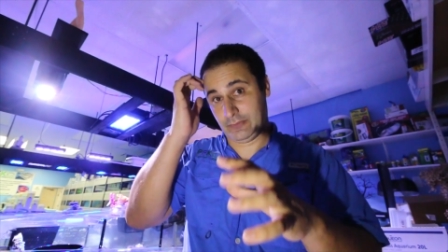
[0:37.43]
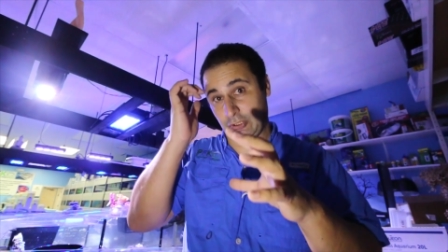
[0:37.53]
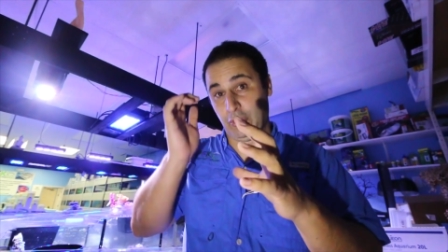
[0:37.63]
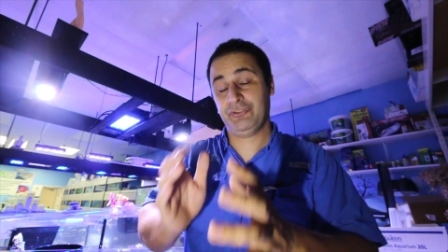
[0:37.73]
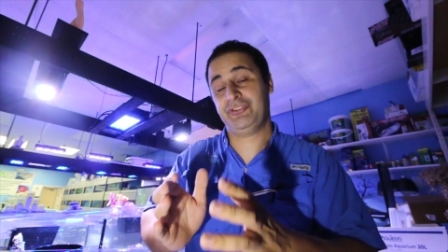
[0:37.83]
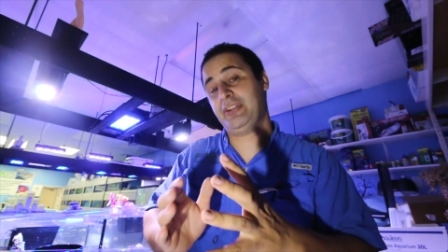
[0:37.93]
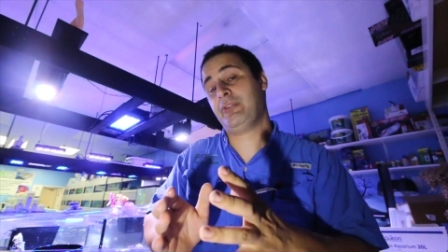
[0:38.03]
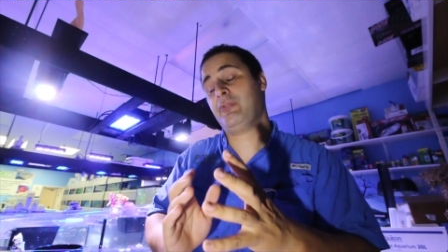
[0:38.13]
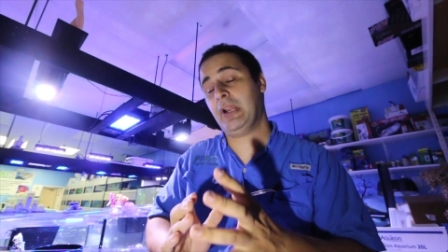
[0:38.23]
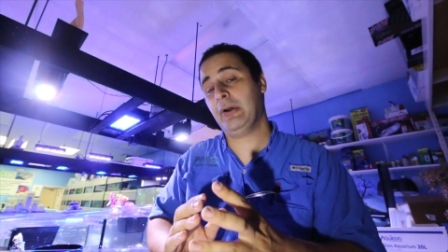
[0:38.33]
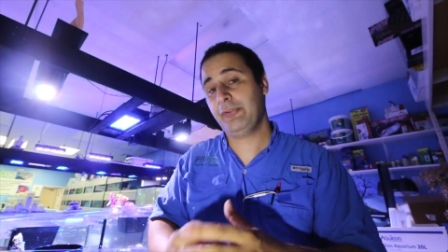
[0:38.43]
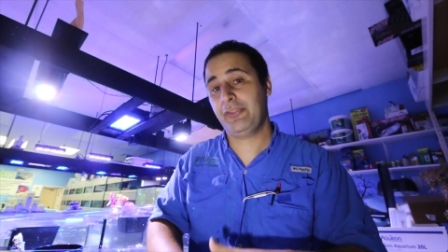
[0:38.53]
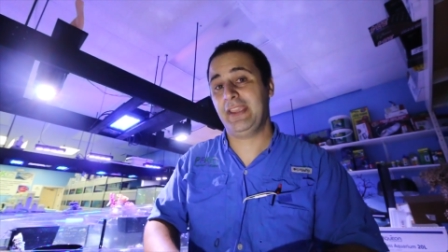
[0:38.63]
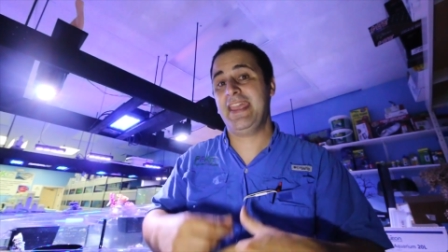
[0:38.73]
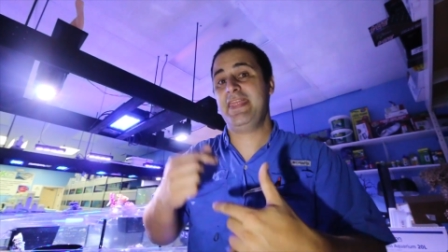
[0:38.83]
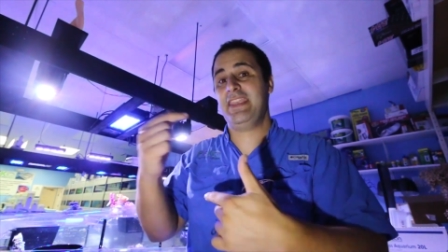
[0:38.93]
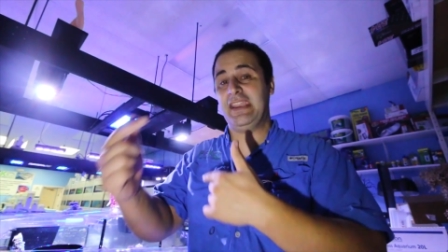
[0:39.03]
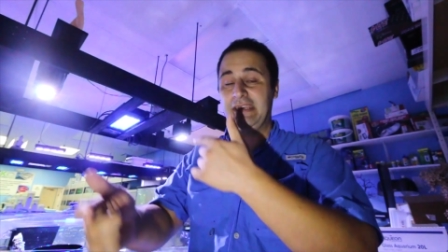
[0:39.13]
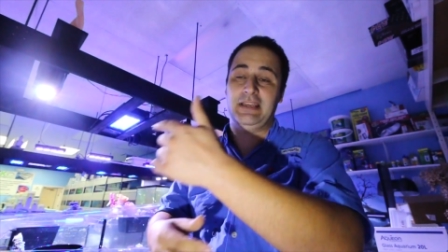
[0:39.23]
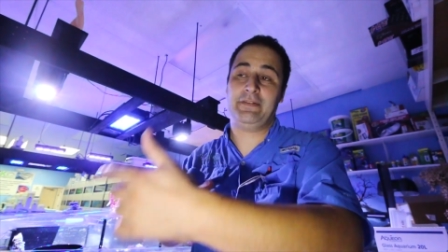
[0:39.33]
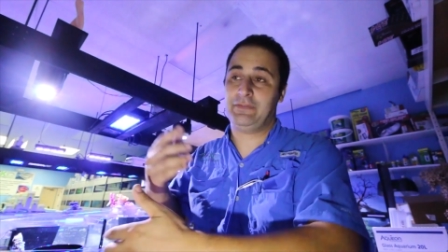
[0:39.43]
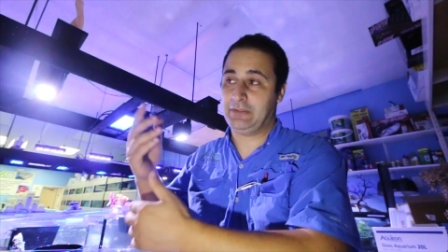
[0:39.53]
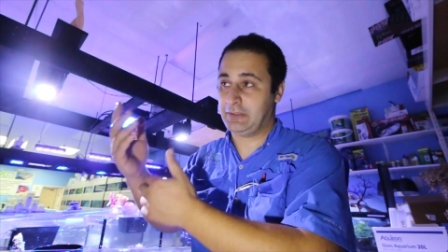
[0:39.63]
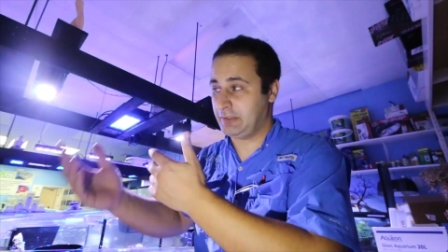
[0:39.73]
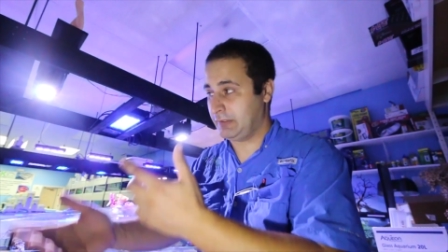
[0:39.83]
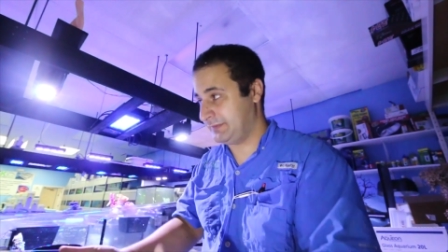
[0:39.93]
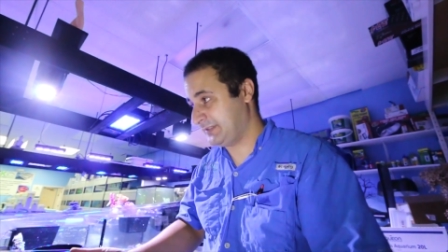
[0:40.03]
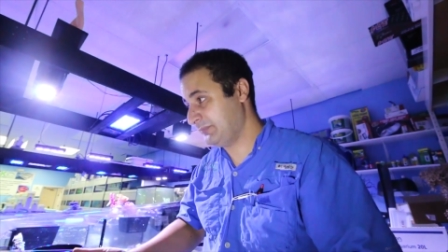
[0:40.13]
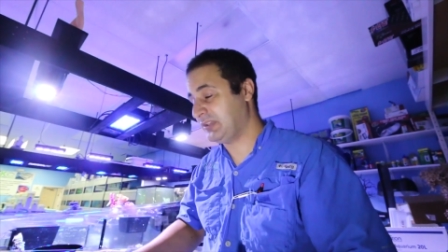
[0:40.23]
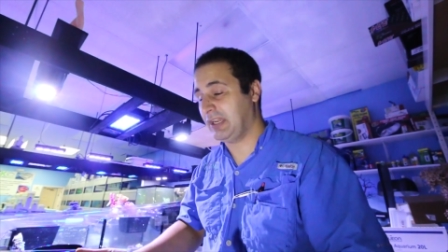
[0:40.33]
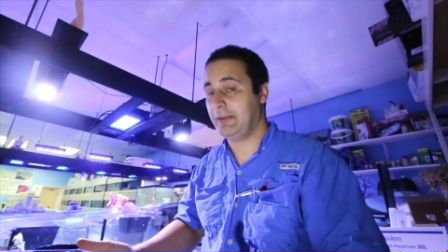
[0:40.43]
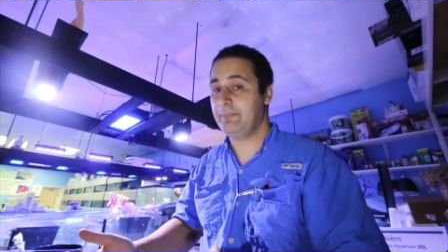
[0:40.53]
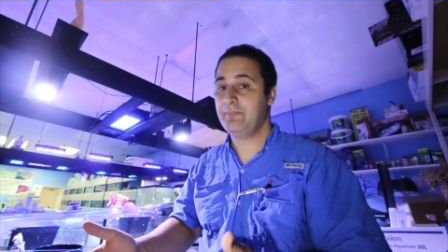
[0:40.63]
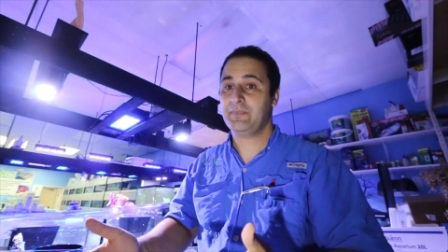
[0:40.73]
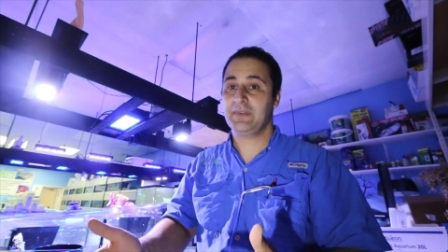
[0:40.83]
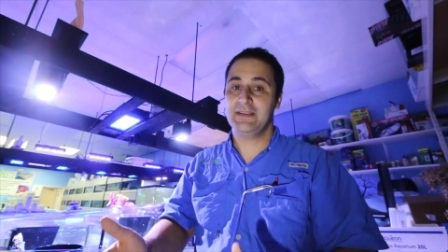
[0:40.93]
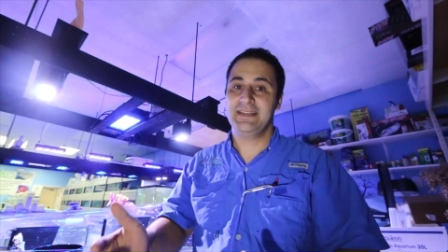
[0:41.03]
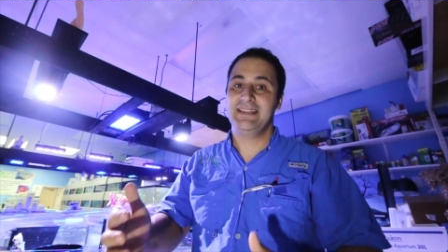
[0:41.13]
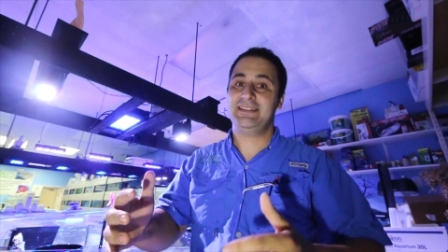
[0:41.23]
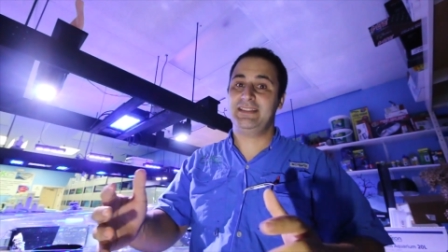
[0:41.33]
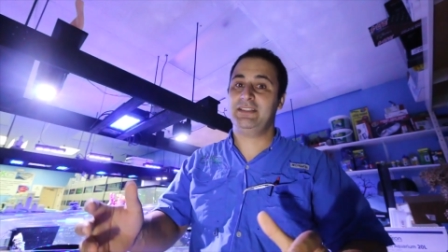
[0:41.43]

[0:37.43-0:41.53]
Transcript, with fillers: holds their growth and then after some time they